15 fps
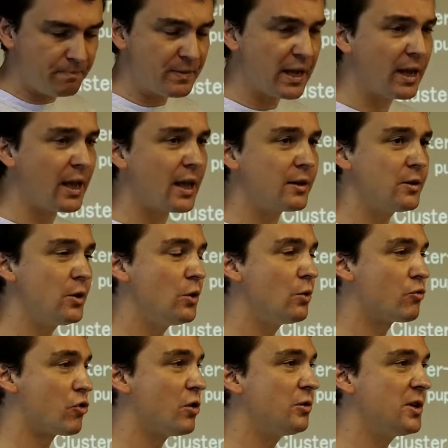and you
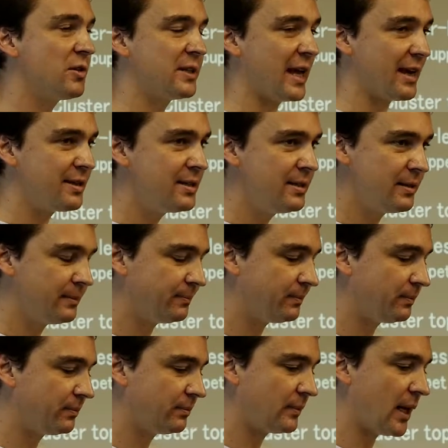wrote your test,
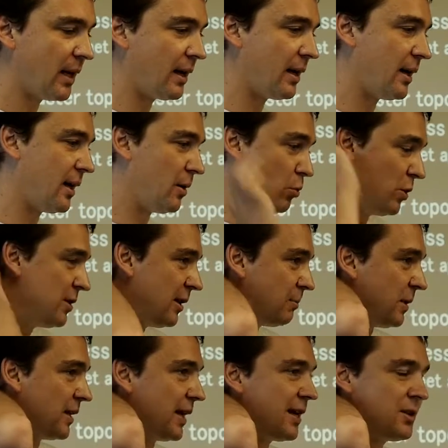wouldn't it
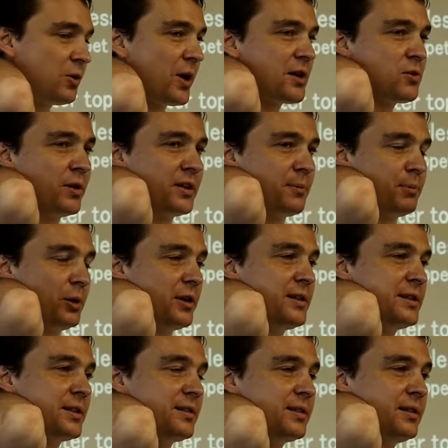be nice to actually deploy the
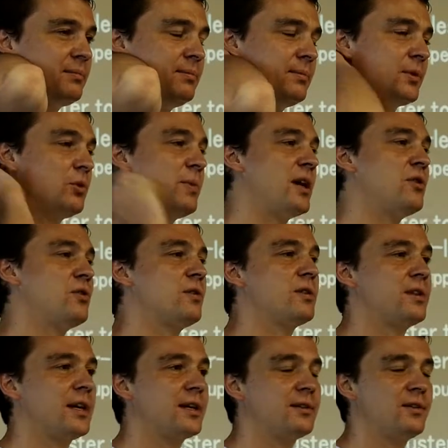system to make sure
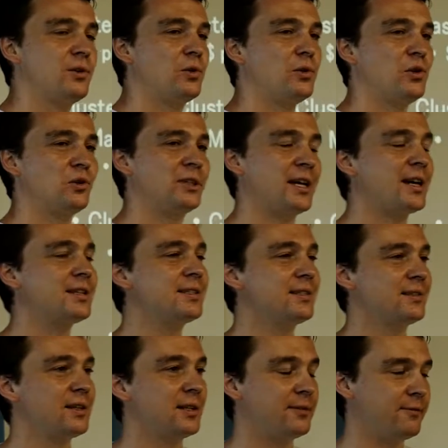that your
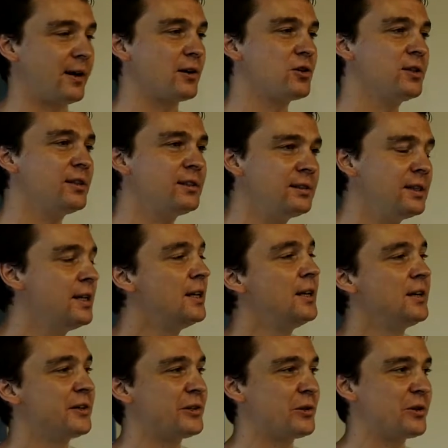test is functional,
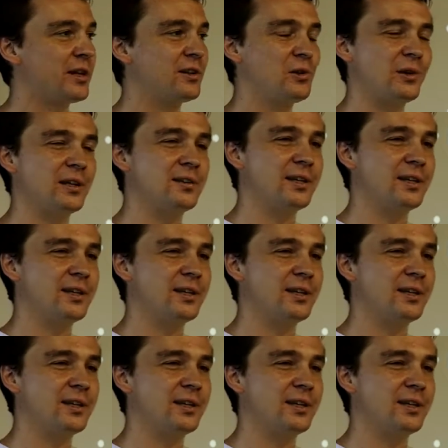so that you can